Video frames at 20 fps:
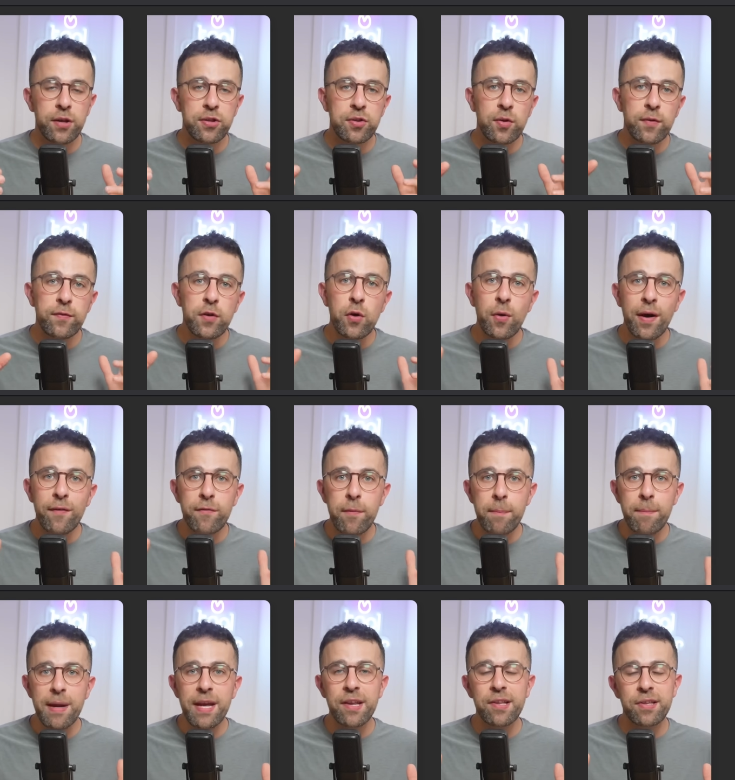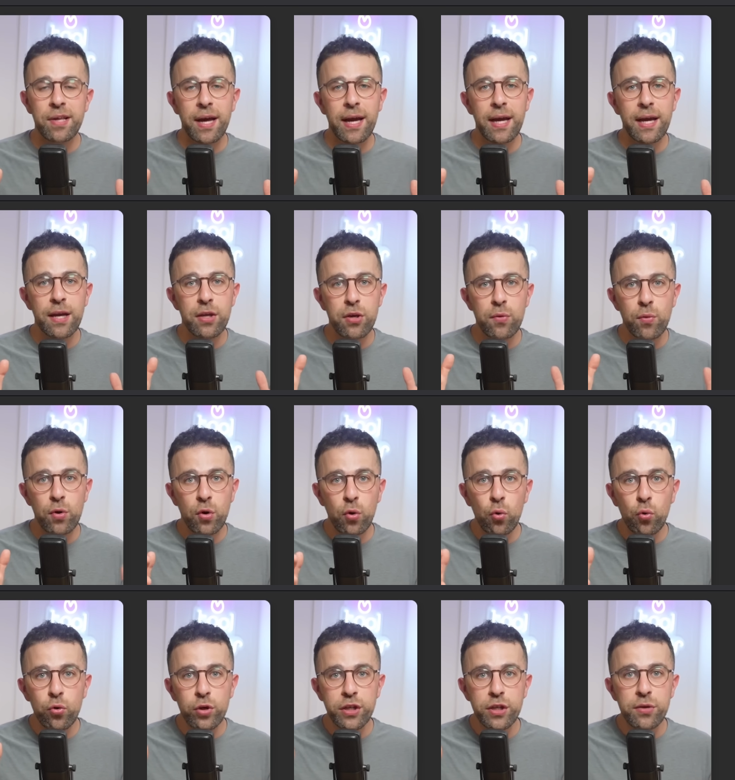So if you have a meeting and you
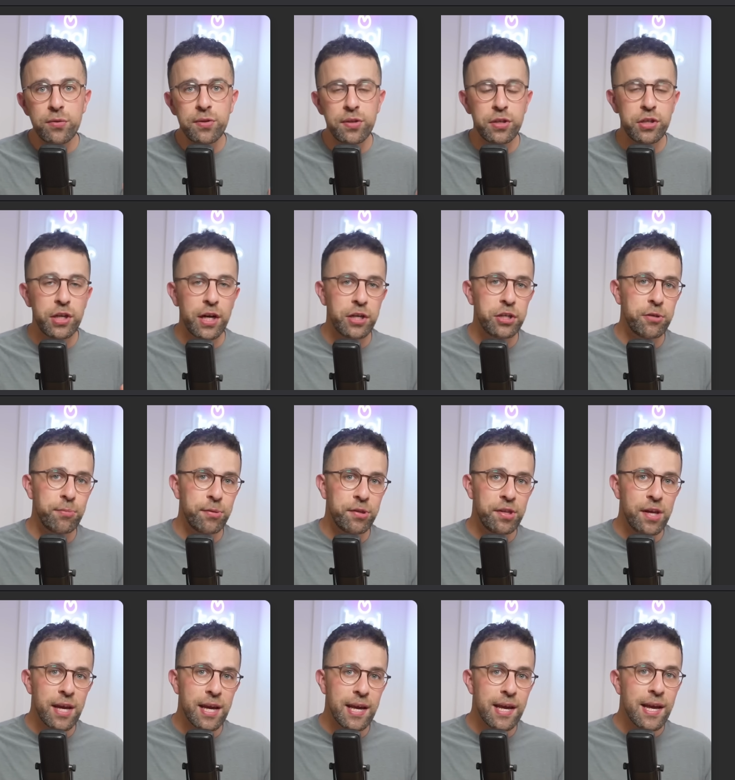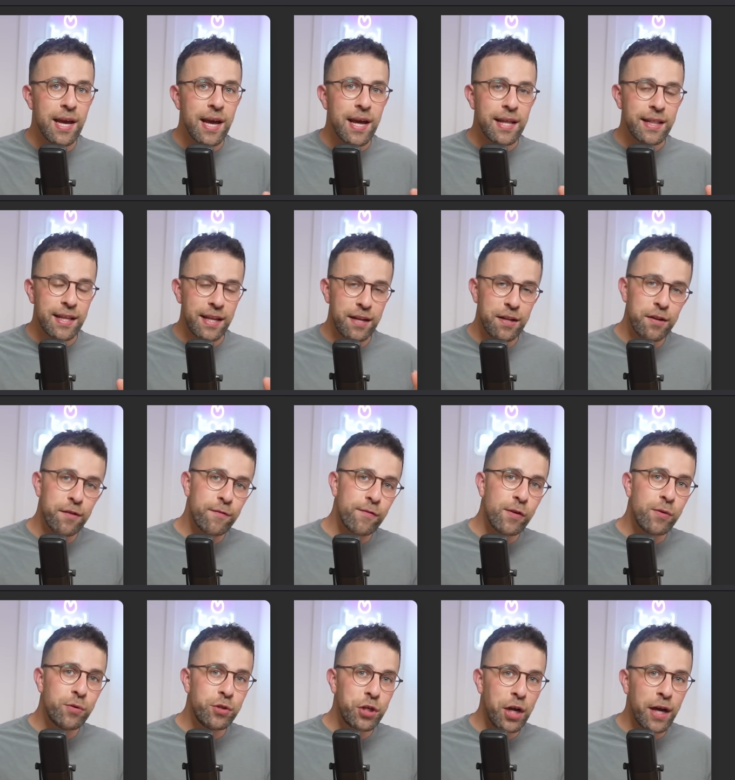record it using ChatGPT, then in the
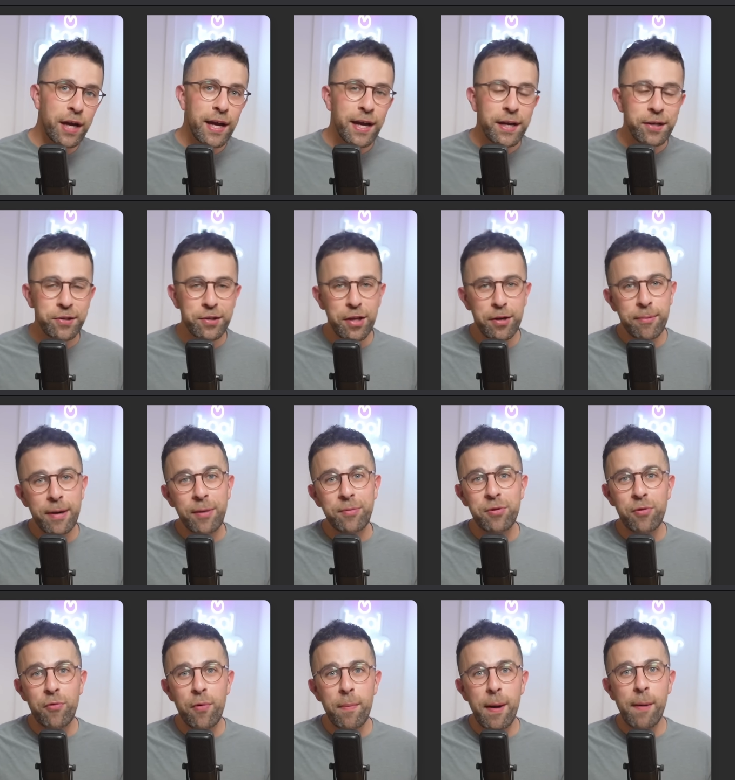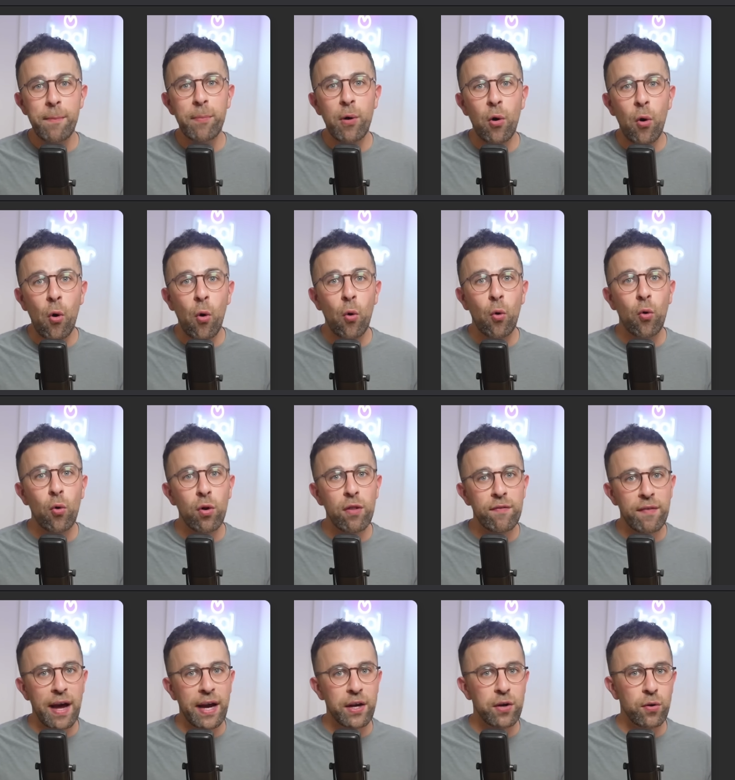future, it's going to be able to remember all
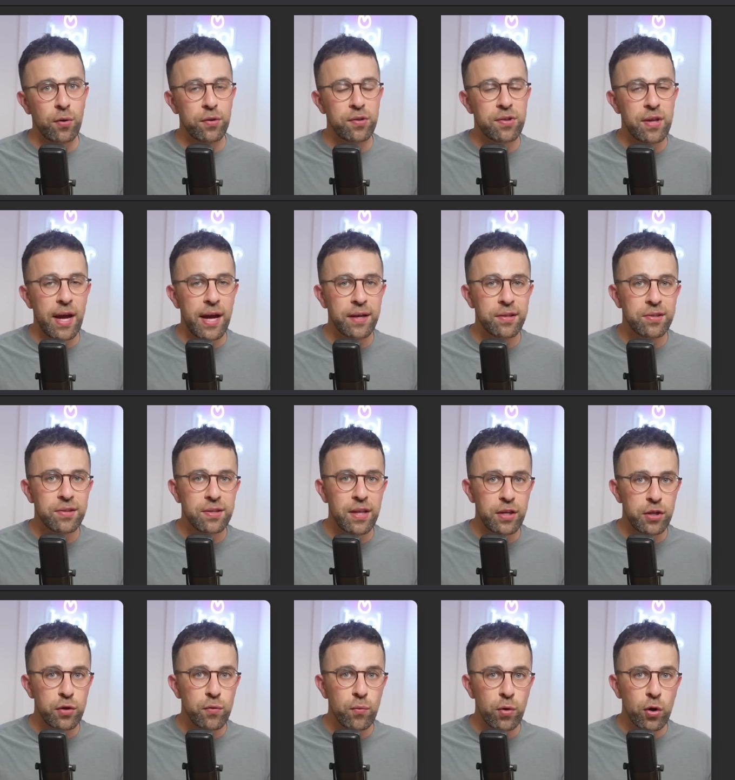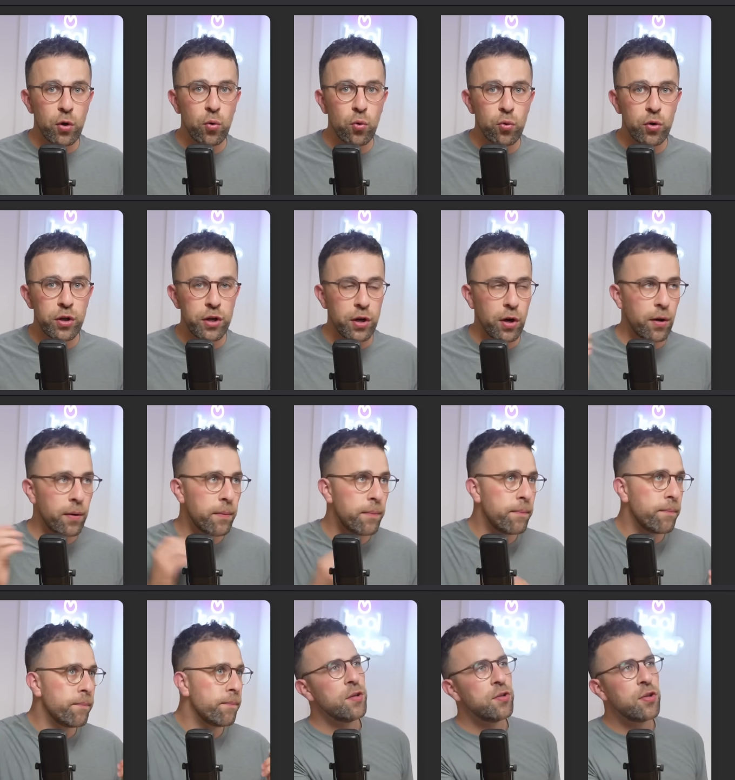of that context that you recorded on.
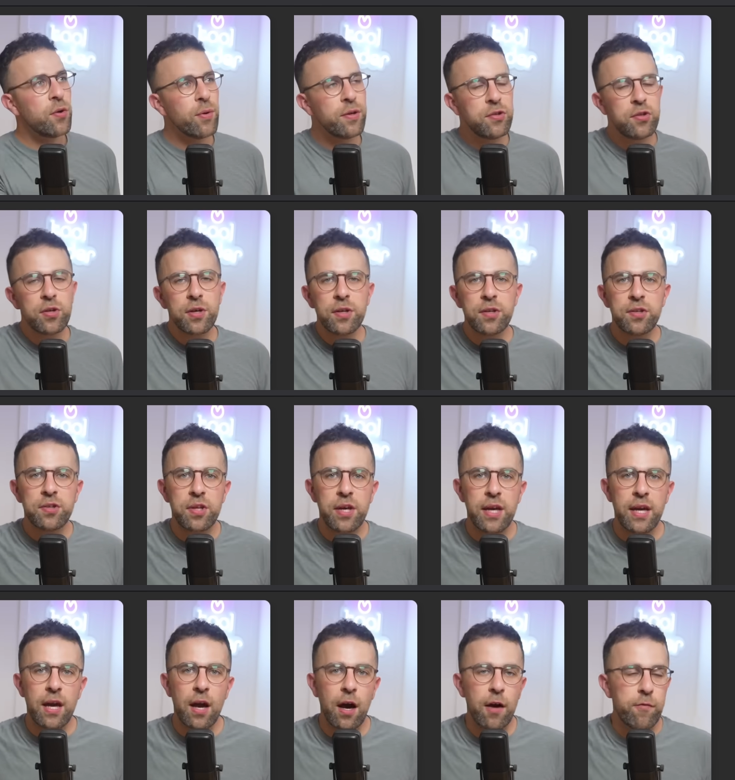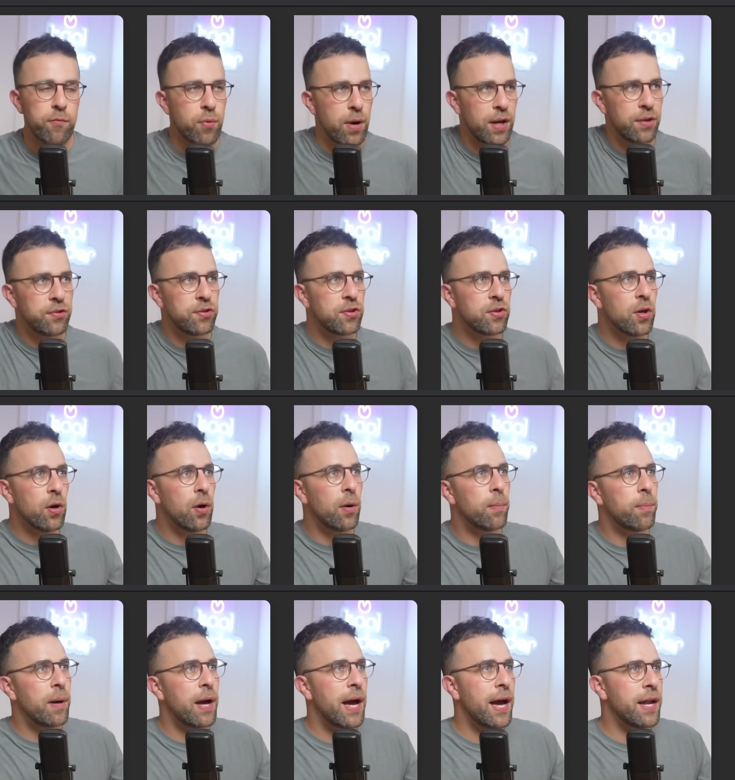So as you can see, I've pressed
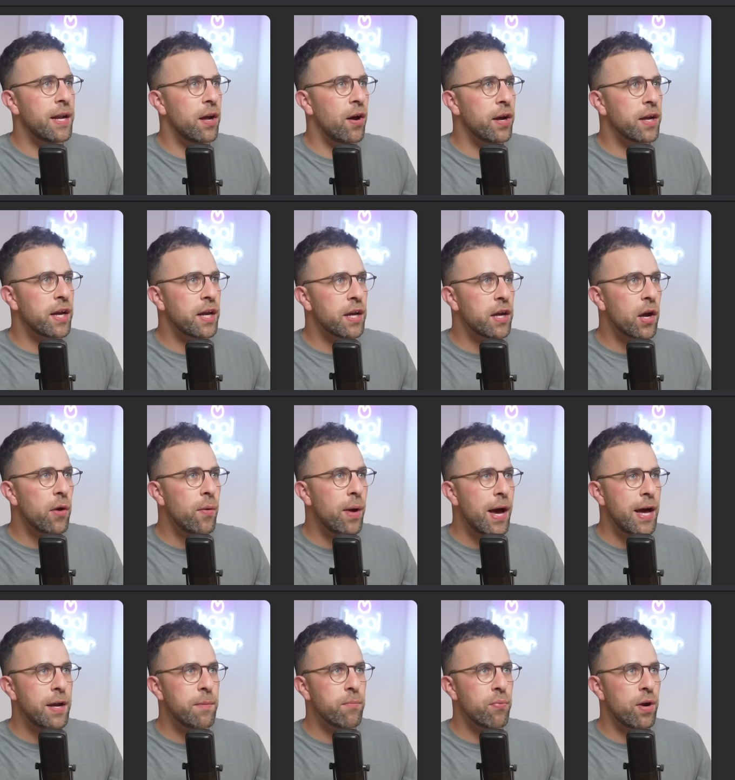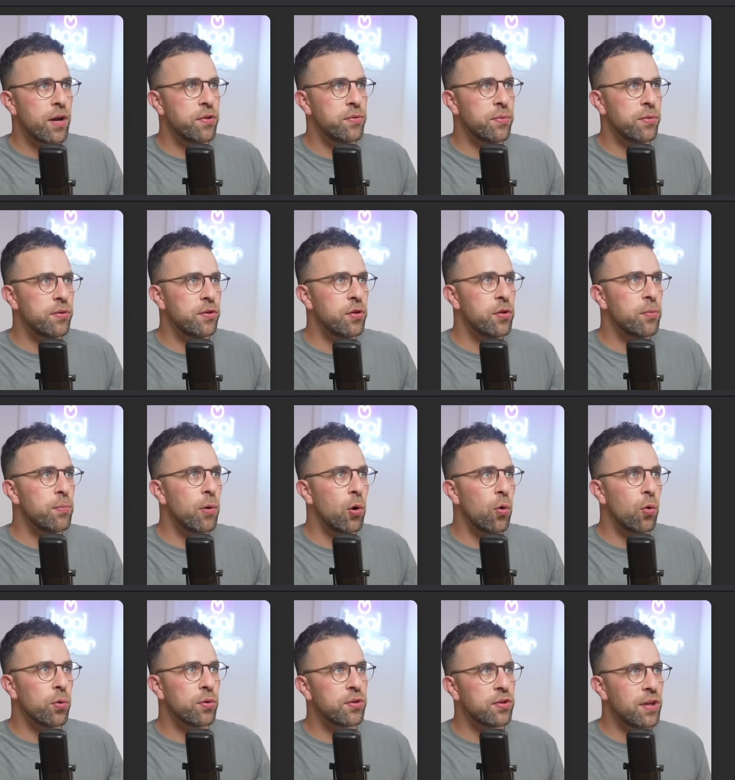stop and I can go ahead and press resume
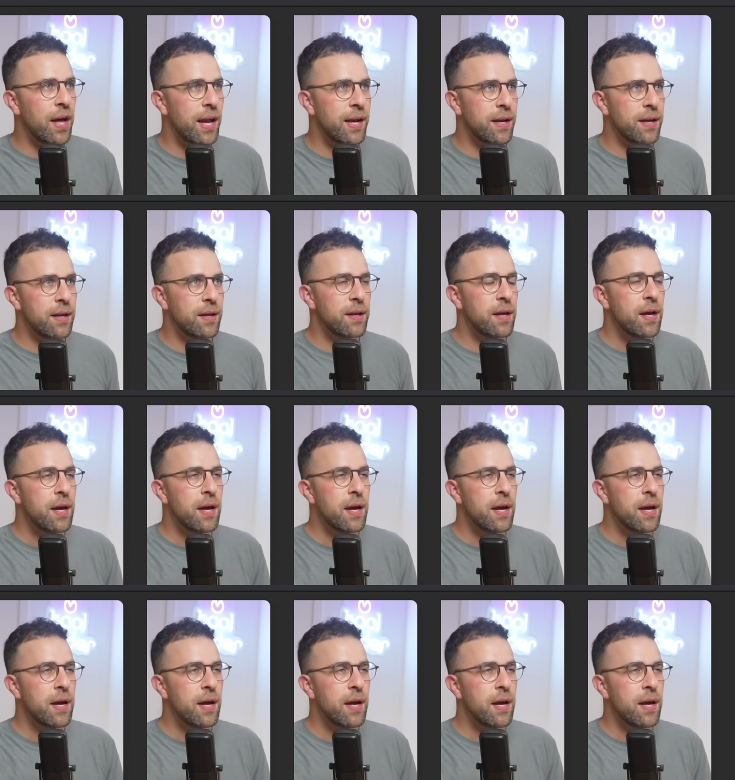or send.